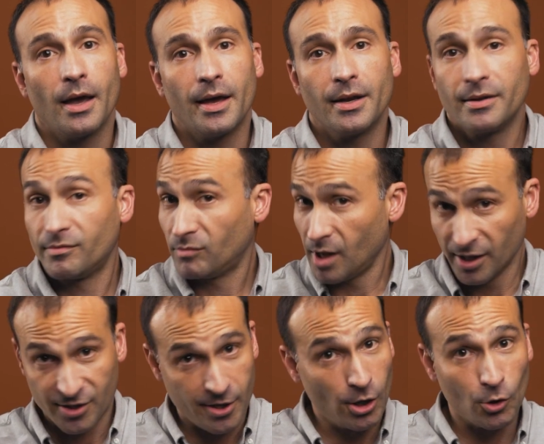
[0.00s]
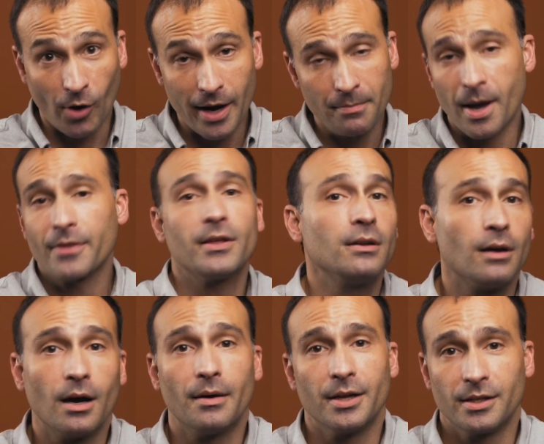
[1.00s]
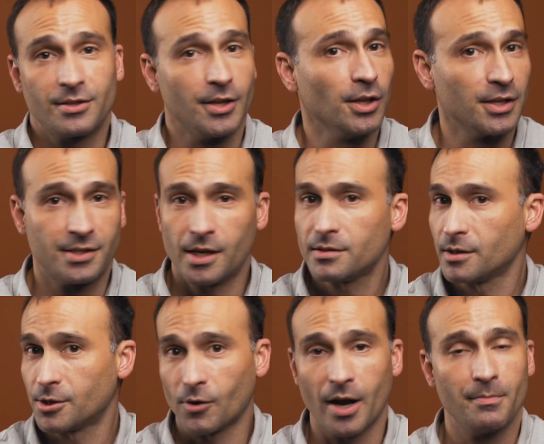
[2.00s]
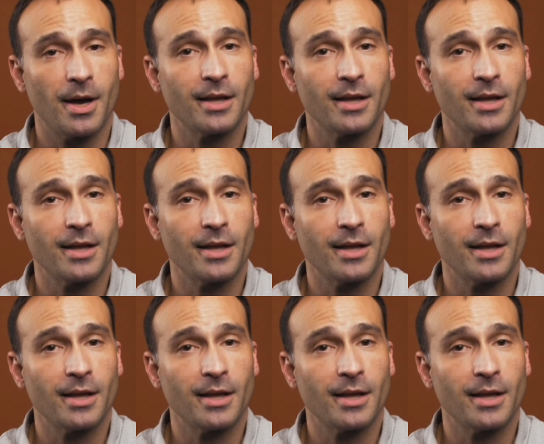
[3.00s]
And it's still a great method, it still exists, and it's a great